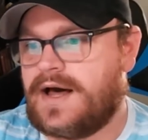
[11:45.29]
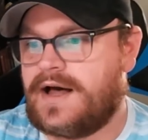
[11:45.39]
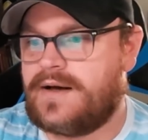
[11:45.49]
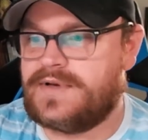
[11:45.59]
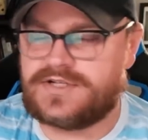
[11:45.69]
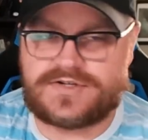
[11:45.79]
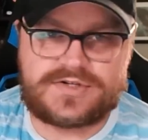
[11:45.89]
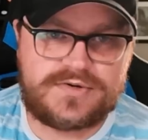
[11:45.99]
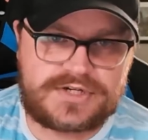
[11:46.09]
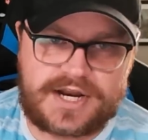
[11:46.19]
It's
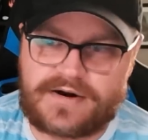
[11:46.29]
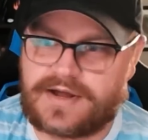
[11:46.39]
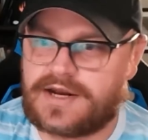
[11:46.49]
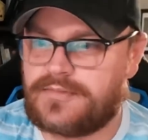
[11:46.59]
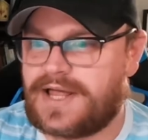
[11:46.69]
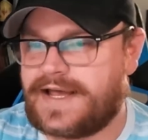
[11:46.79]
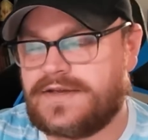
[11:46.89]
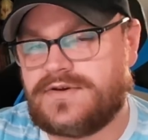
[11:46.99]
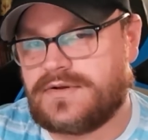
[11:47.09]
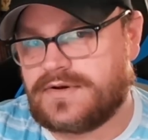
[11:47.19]
just 2 generic and a
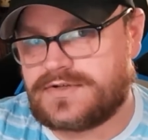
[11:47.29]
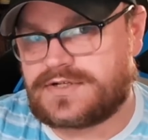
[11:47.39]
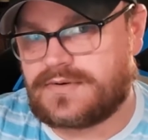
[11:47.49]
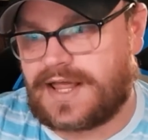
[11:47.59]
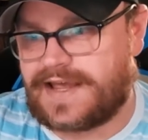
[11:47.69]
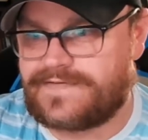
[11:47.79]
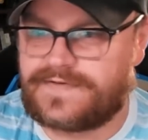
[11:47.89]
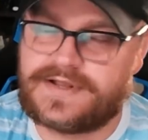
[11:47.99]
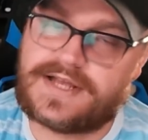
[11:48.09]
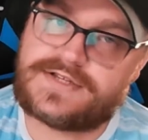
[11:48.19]
black. You do lose 2
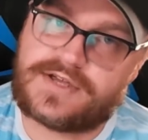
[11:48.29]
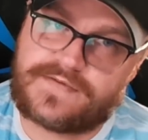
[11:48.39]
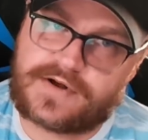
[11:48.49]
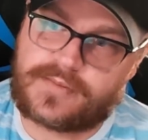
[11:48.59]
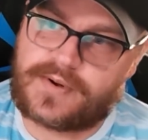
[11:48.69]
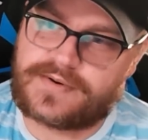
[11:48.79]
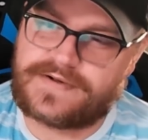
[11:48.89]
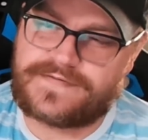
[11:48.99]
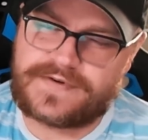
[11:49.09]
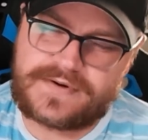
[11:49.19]
life, unless you give your
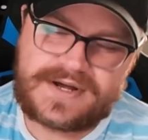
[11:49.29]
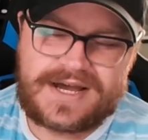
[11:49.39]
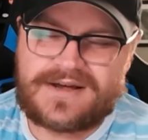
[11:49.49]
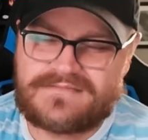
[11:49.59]
opponent a food.